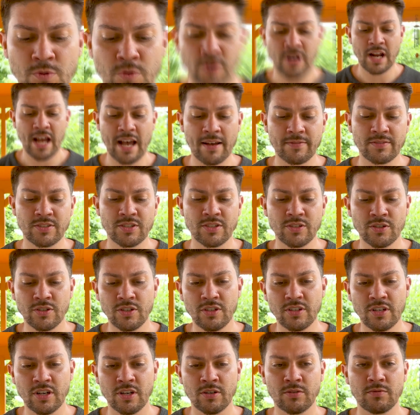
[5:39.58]
you would have
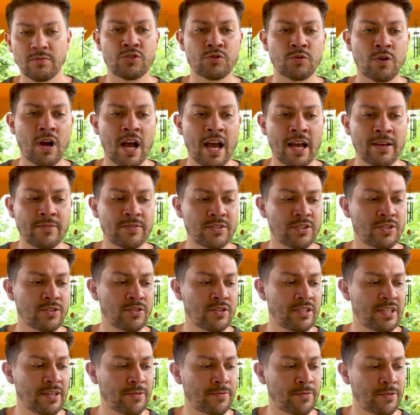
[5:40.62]
to, drive to
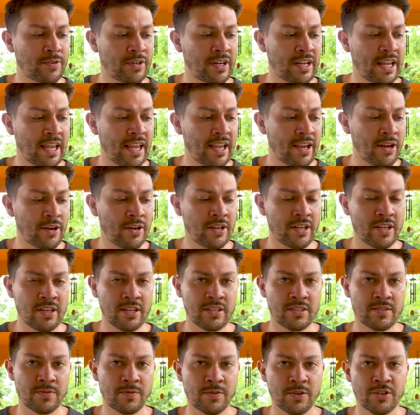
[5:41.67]
different
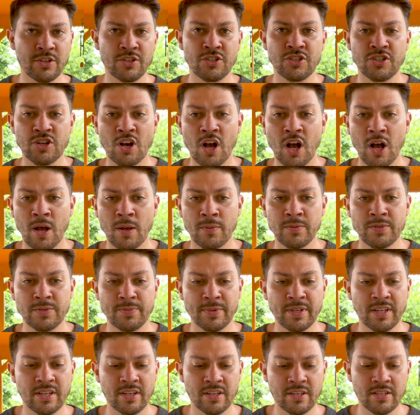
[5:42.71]
areas for your jobs,
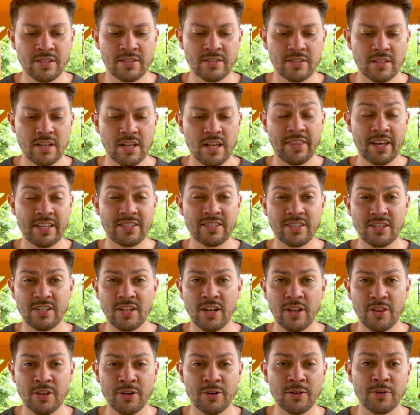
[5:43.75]
because that's
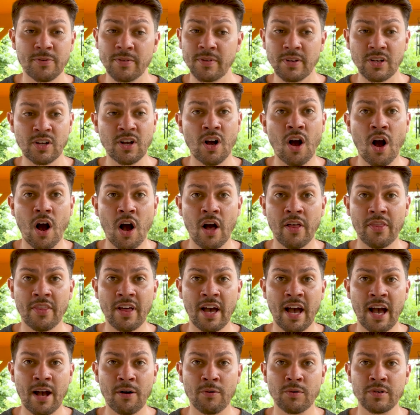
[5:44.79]
another con
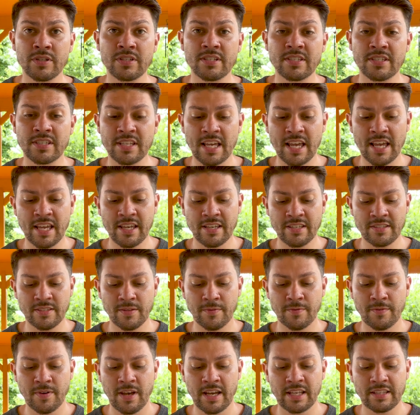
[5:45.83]
that I would say is
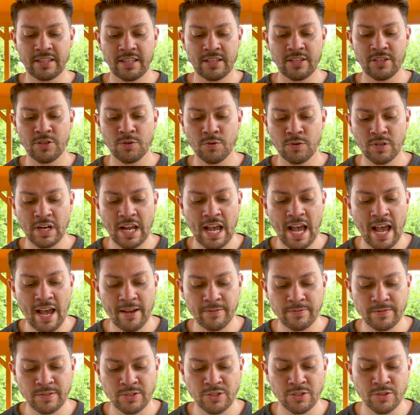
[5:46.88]
the fact that you would
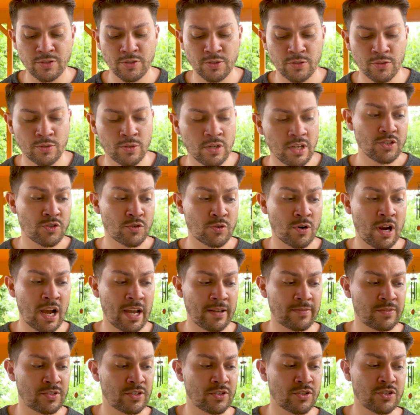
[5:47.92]
have to
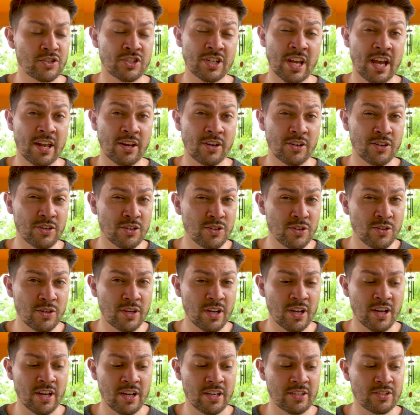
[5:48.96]
drive to
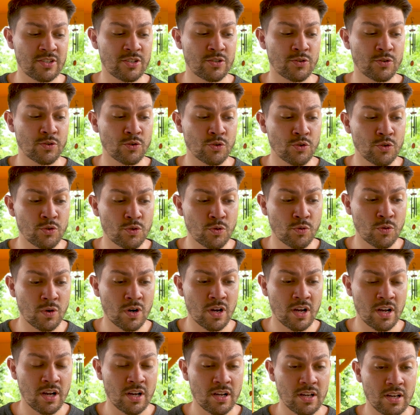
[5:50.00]
Chattanooga, to
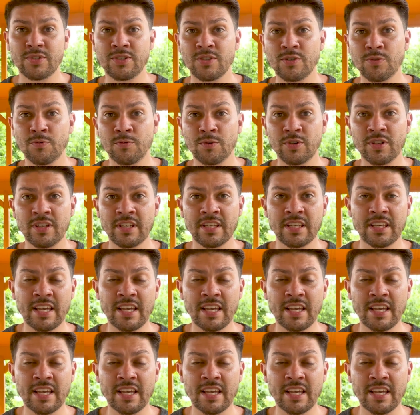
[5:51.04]
Ottawa to really